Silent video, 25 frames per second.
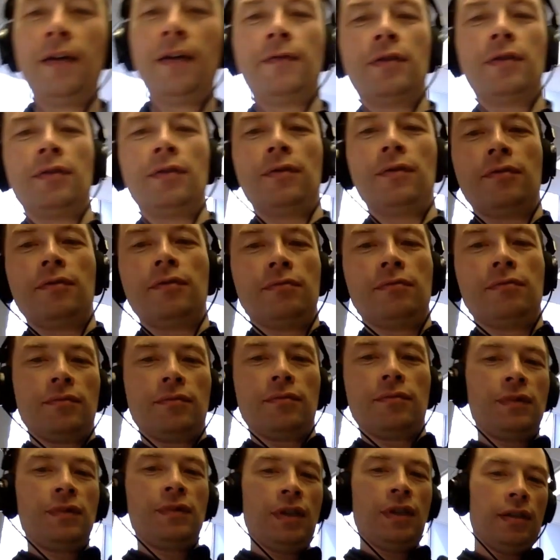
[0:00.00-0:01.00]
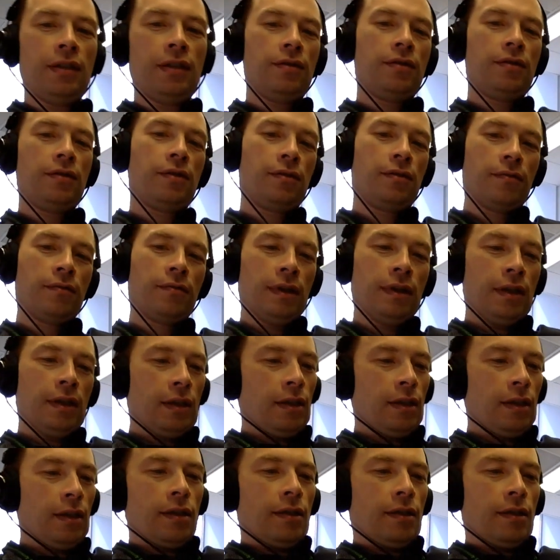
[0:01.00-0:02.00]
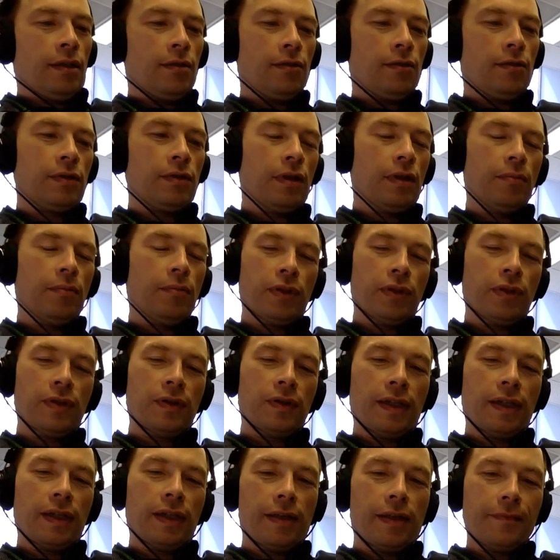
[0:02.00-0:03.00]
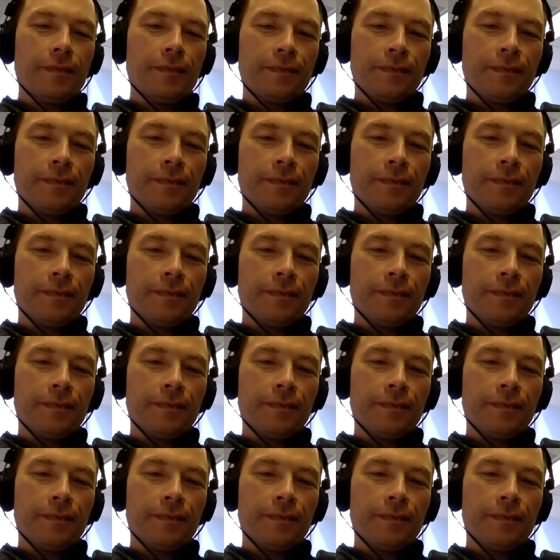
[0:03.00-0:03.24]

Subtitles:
to change those numbers again.